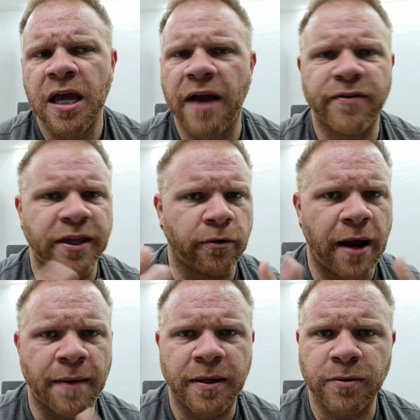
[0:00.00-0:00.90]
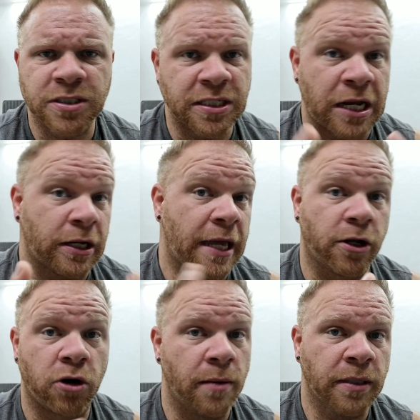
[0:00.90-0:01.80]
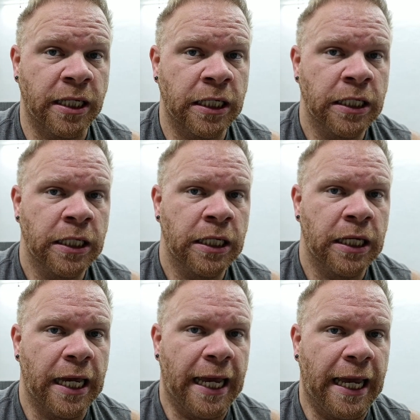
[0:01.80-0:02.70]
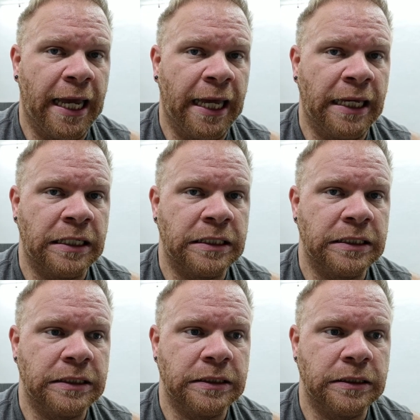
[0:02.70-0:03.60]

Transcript: Everything around me was kind of crumbling, and